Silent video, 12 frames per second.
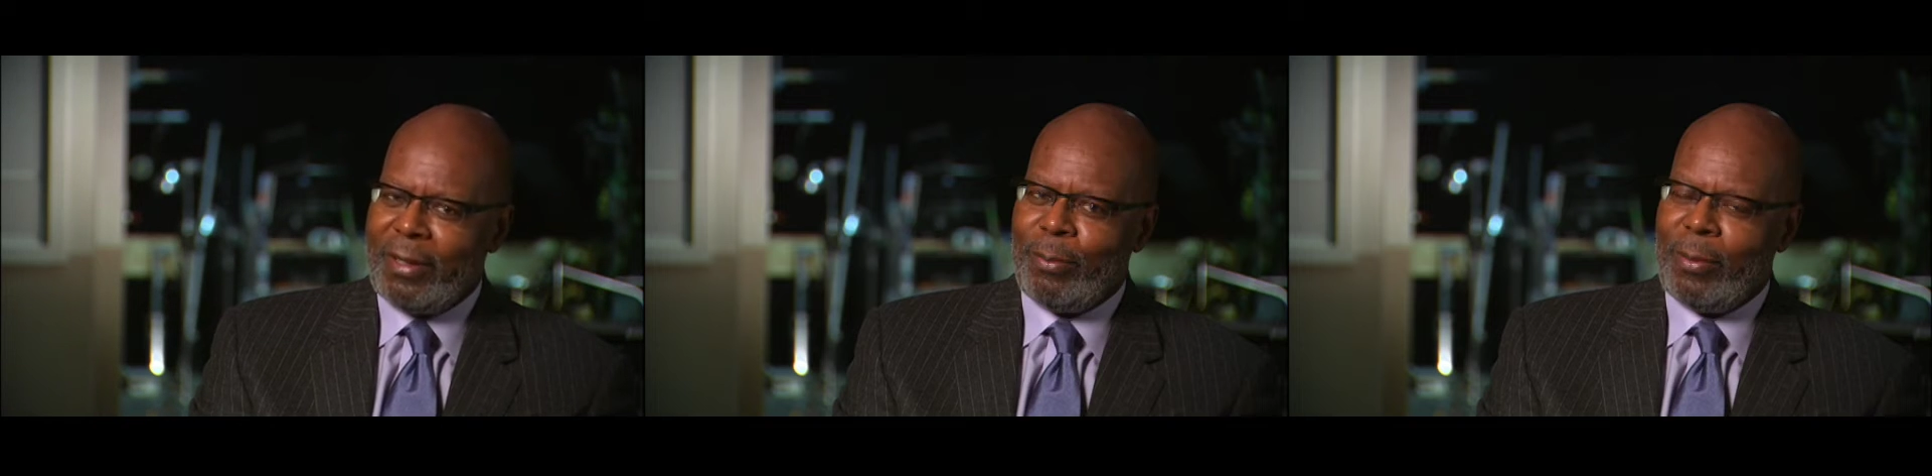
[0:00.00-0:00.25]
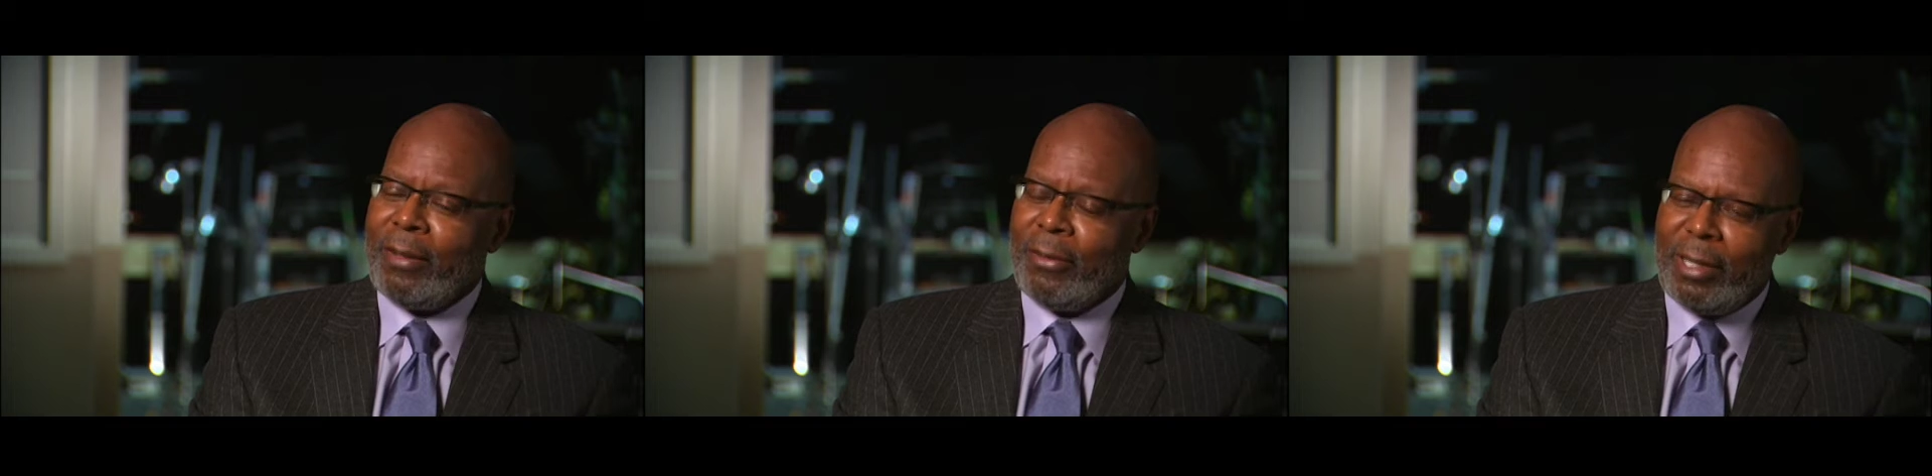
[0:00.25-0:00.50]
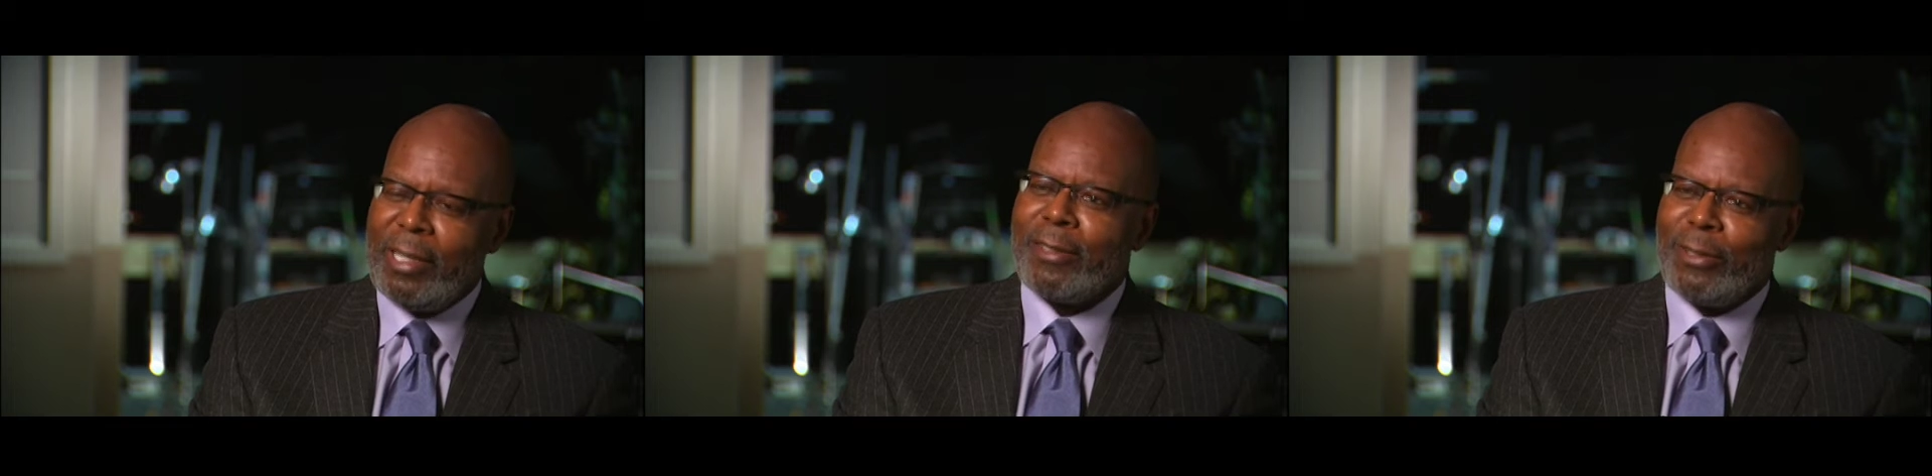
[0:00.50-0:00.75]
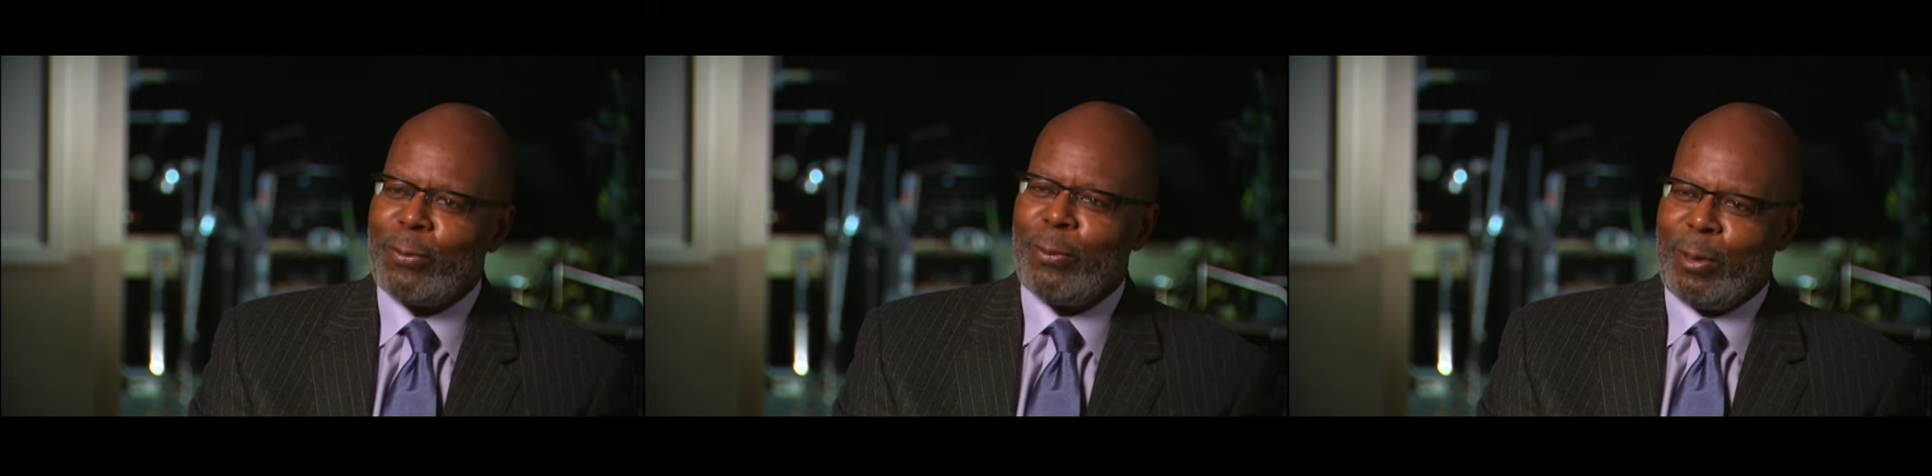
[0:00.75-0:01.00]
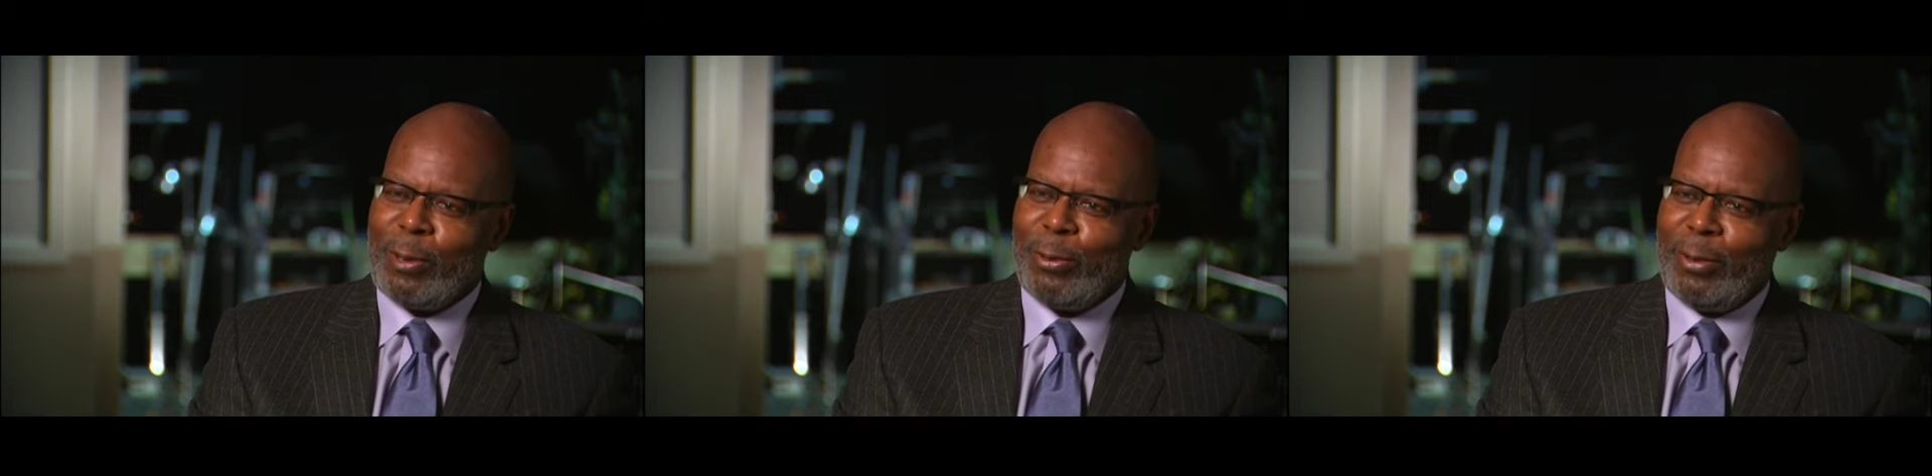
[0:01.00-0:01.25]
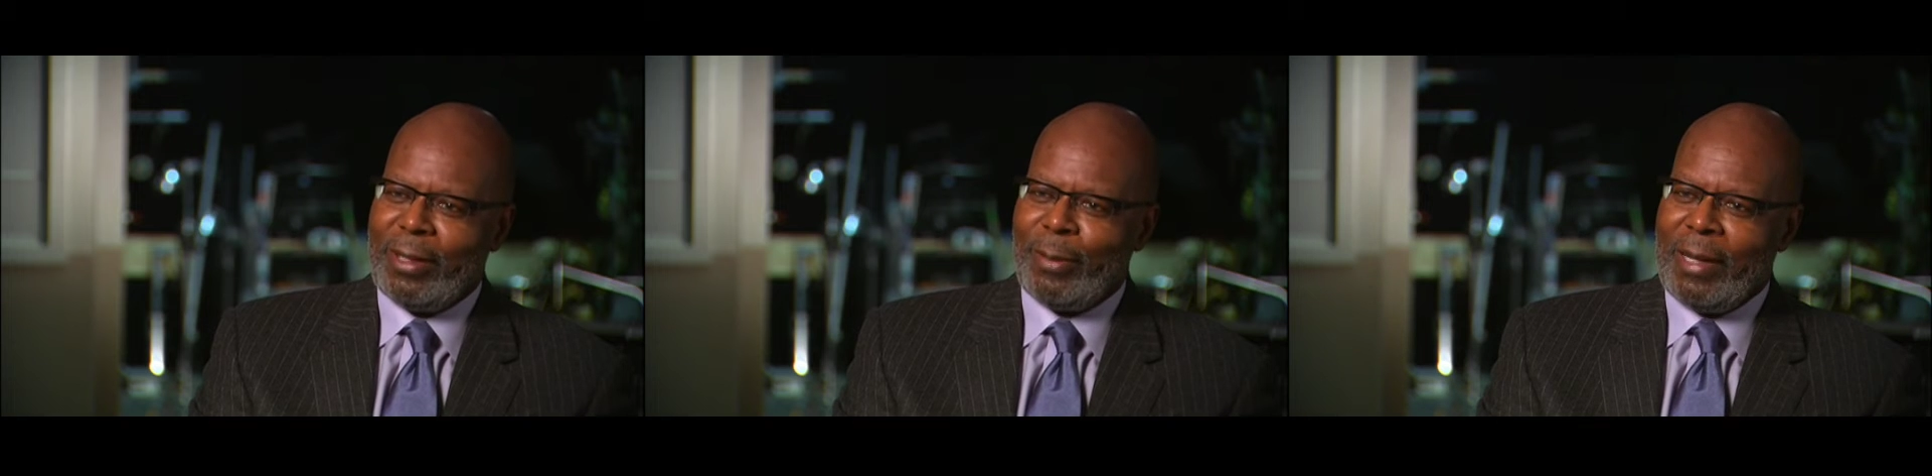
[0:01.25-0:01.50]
and, and, the audience looks forward to it.